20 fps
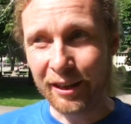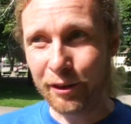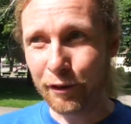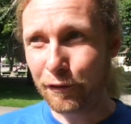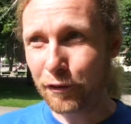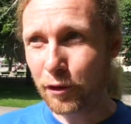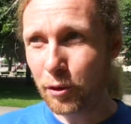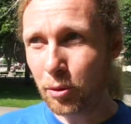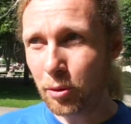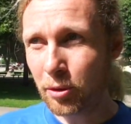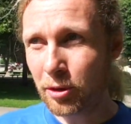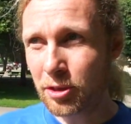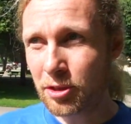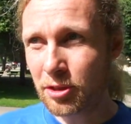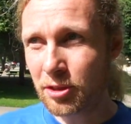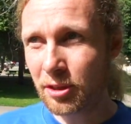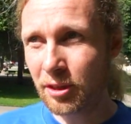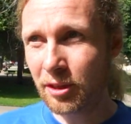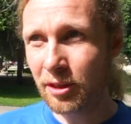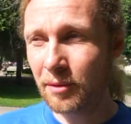And of
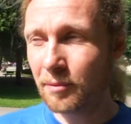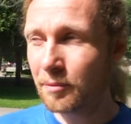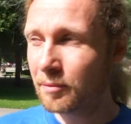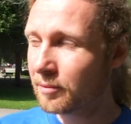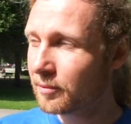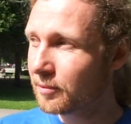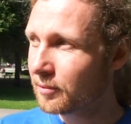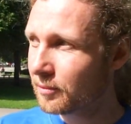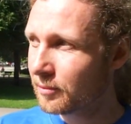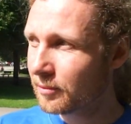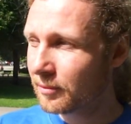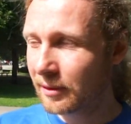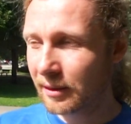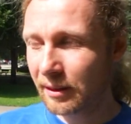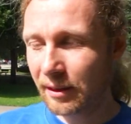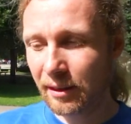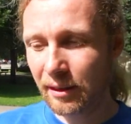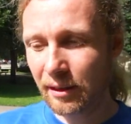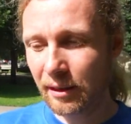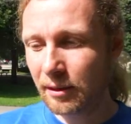course,
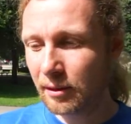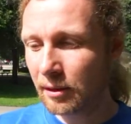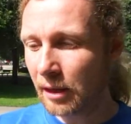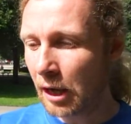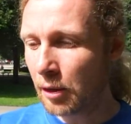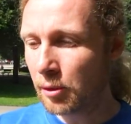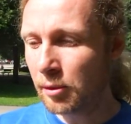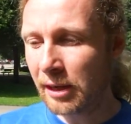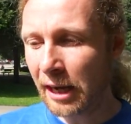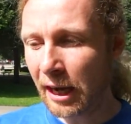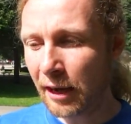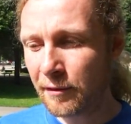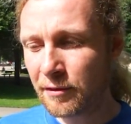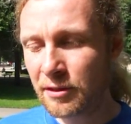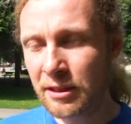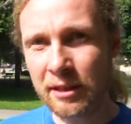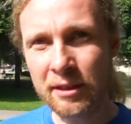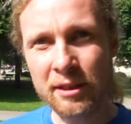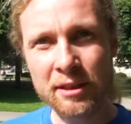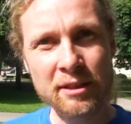our
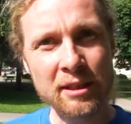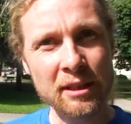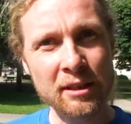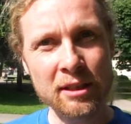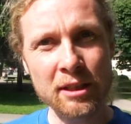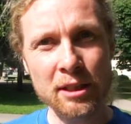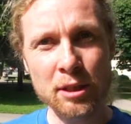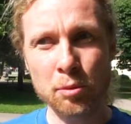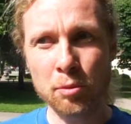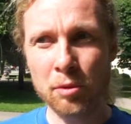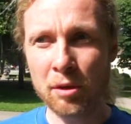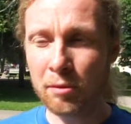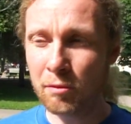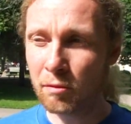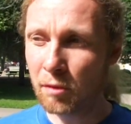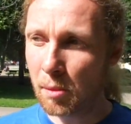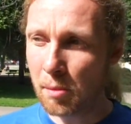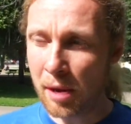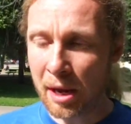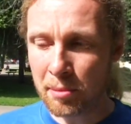lives in the cities,
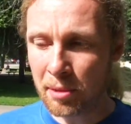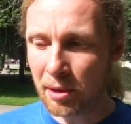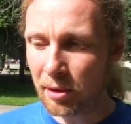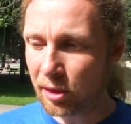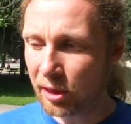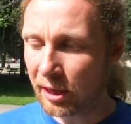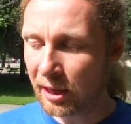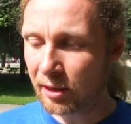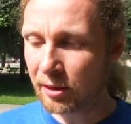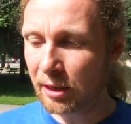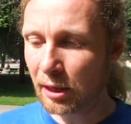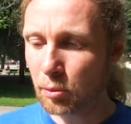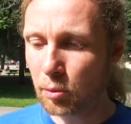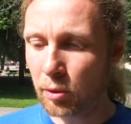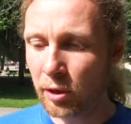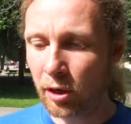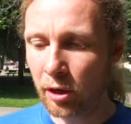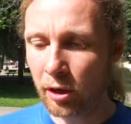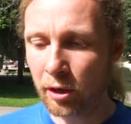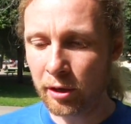we maybe think that
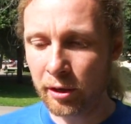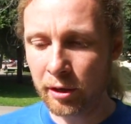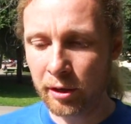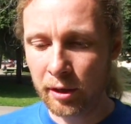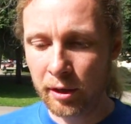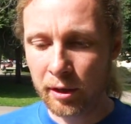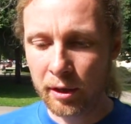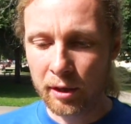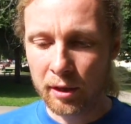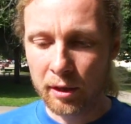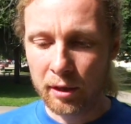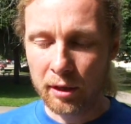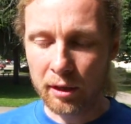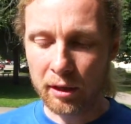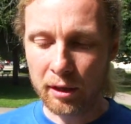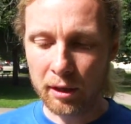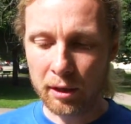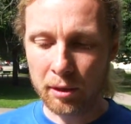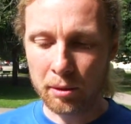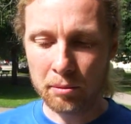we are,
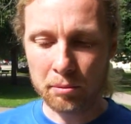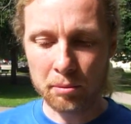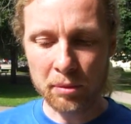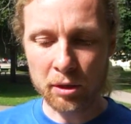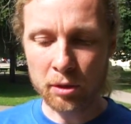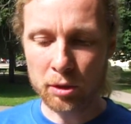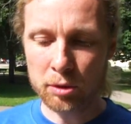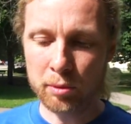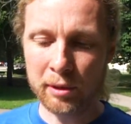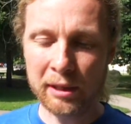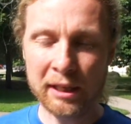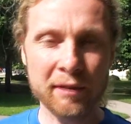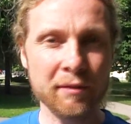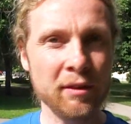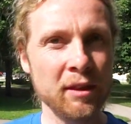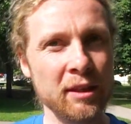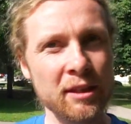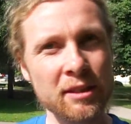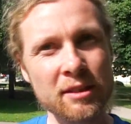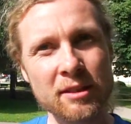because we live
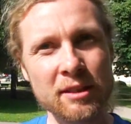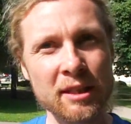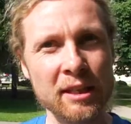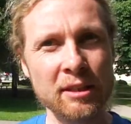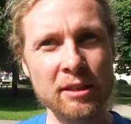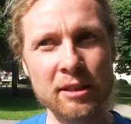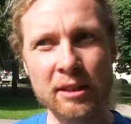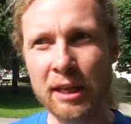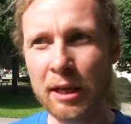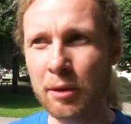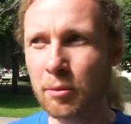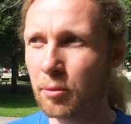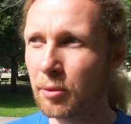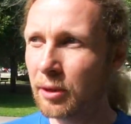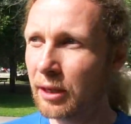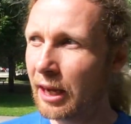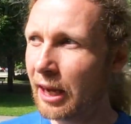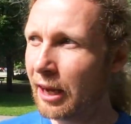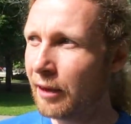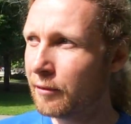in this city and
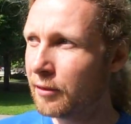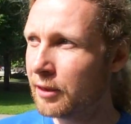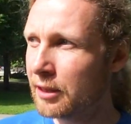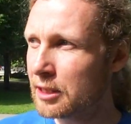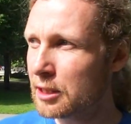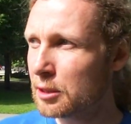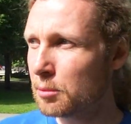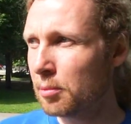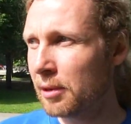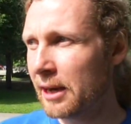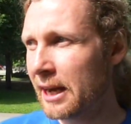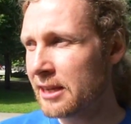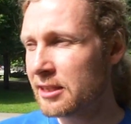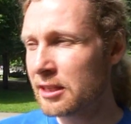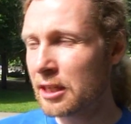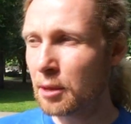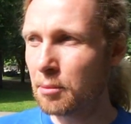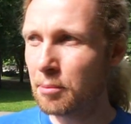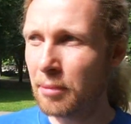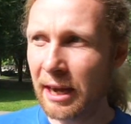we have these
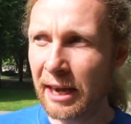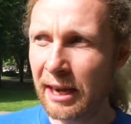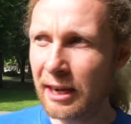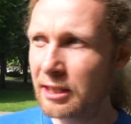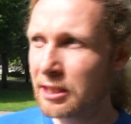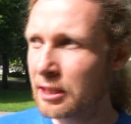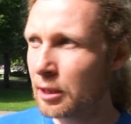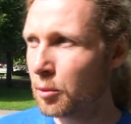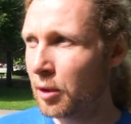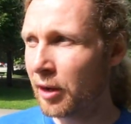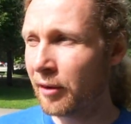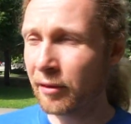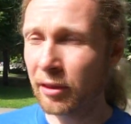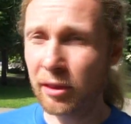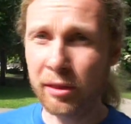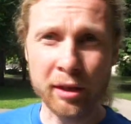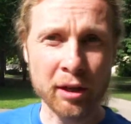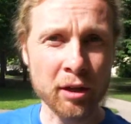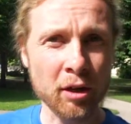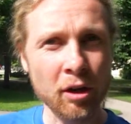plastic bags and we have
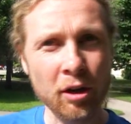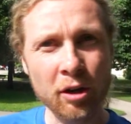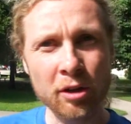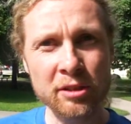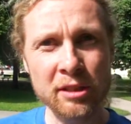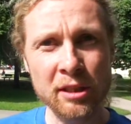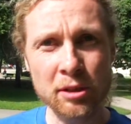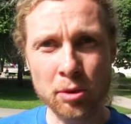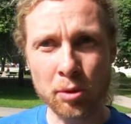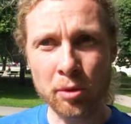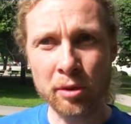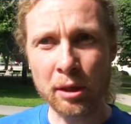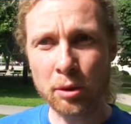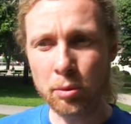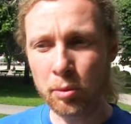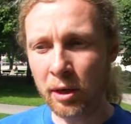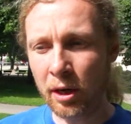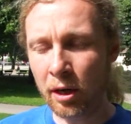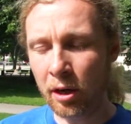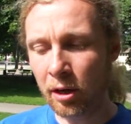the cars and so,
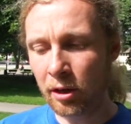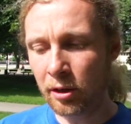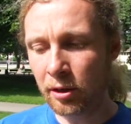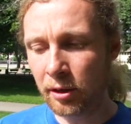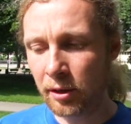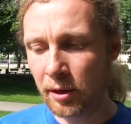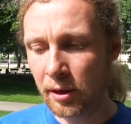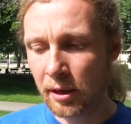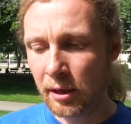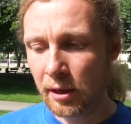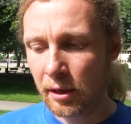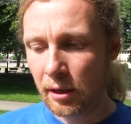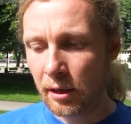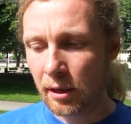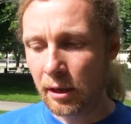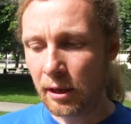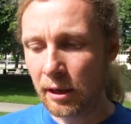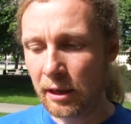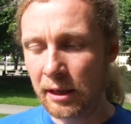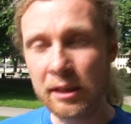that we are
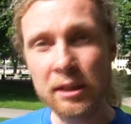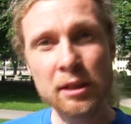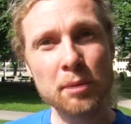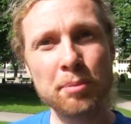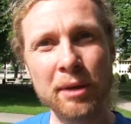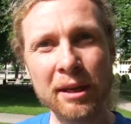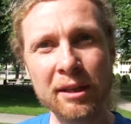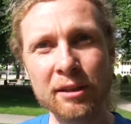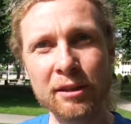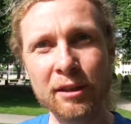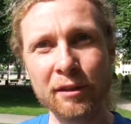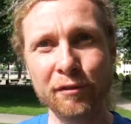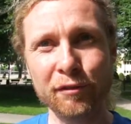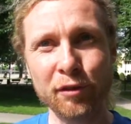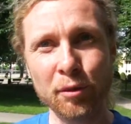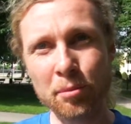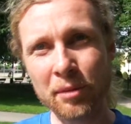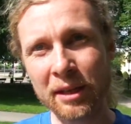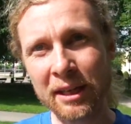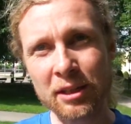independent
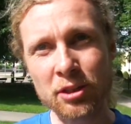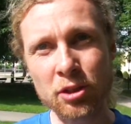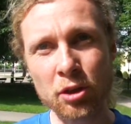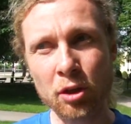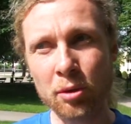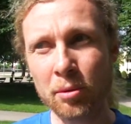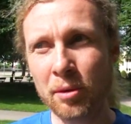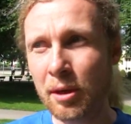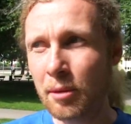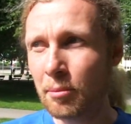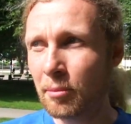from nature.